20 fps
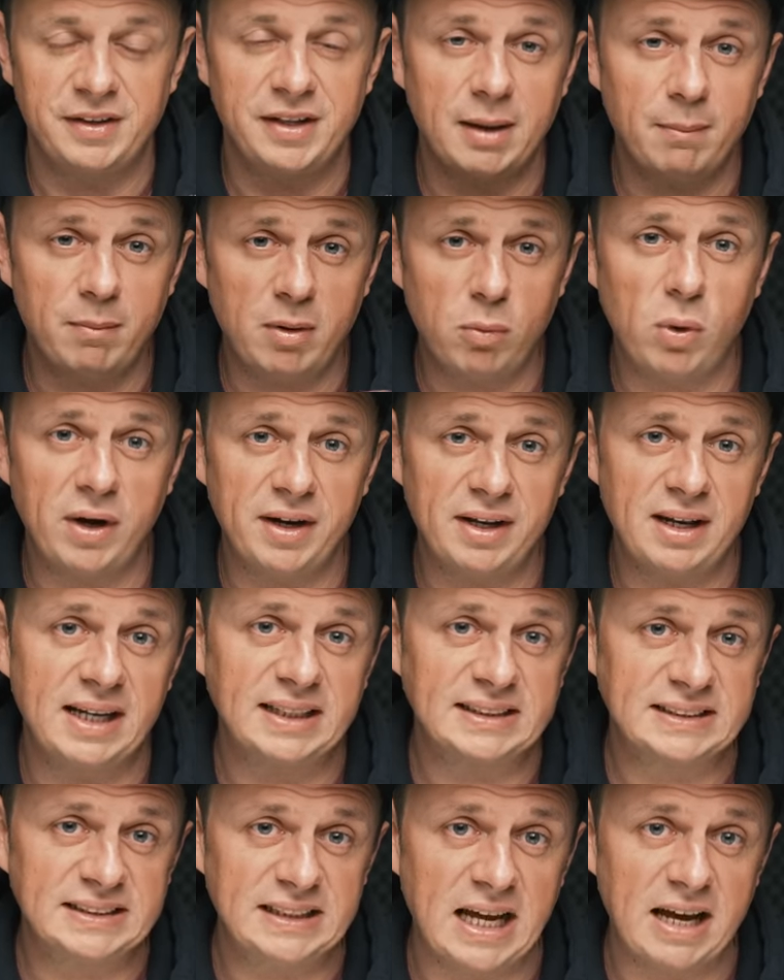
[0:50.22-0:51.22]
The number one
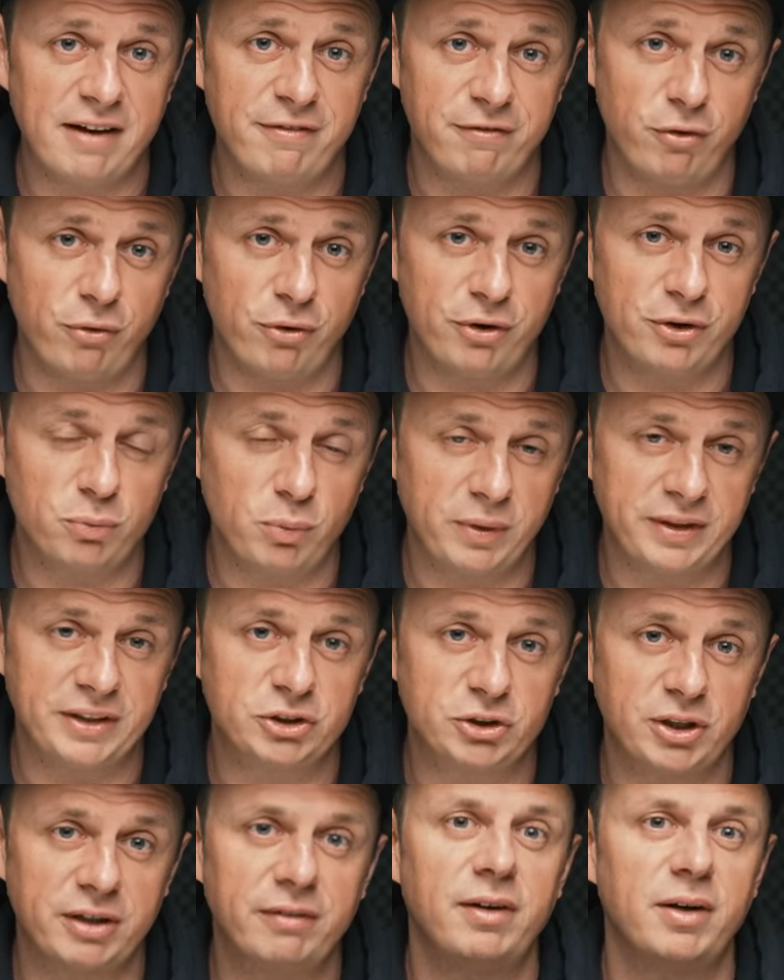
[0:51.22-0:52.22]
lesson I've learned when
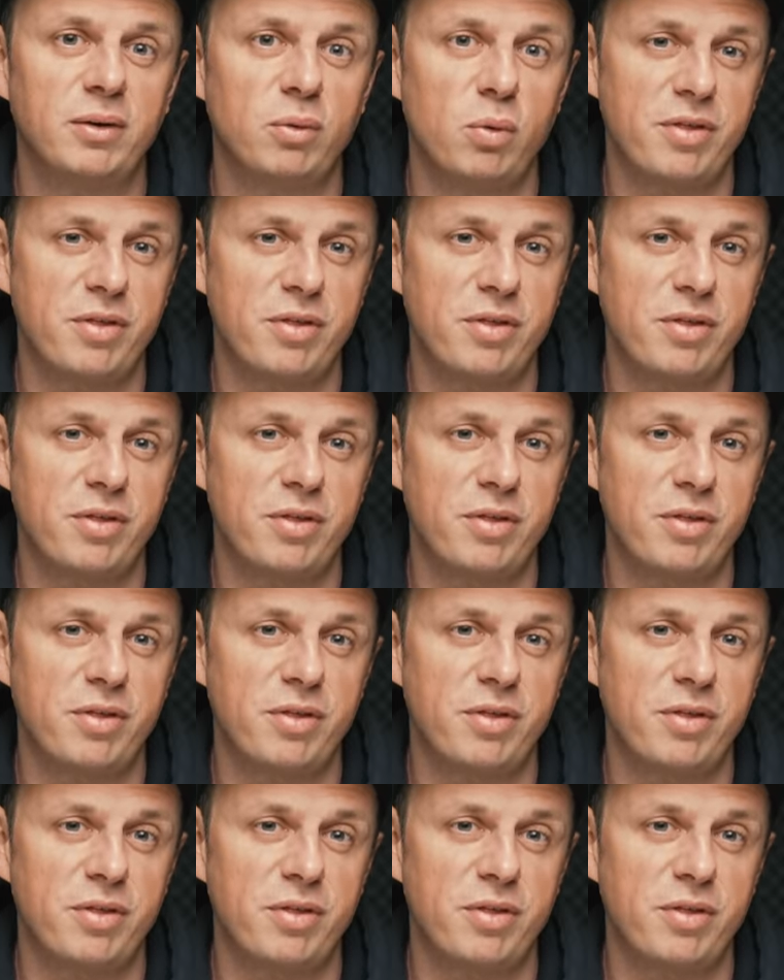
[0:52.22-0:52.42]
traveling